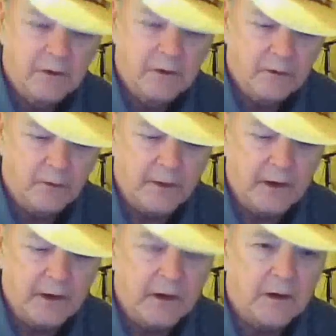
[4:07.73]
on
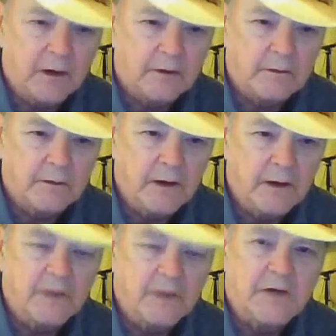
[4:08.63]
a
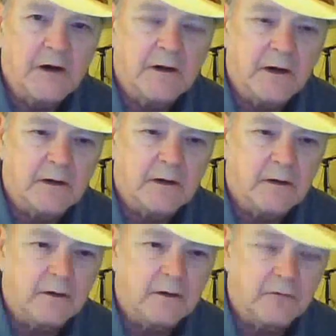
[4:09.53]
antenna that
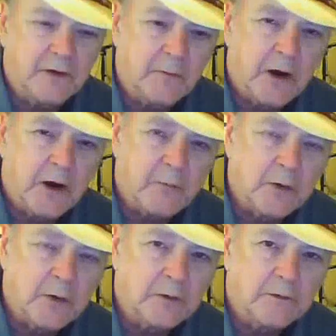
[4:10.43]
a friend of mine
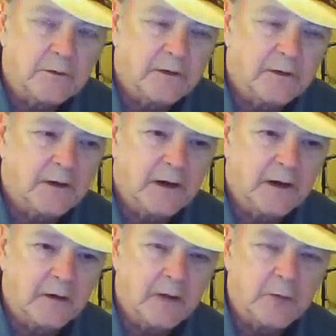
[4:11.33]
built, and then later
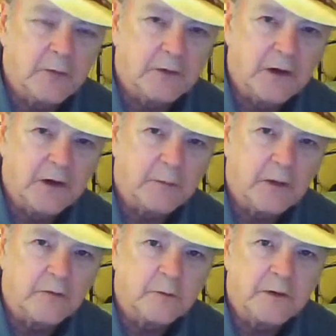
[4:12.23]
I built a couple of
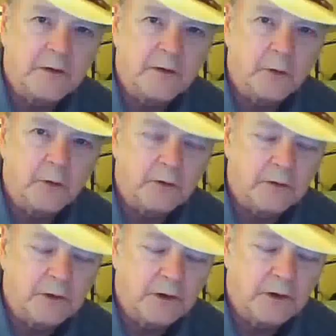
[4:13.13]
them, and they worked real
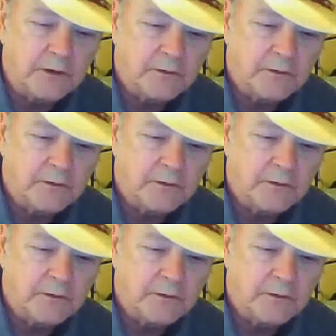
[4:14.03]
good.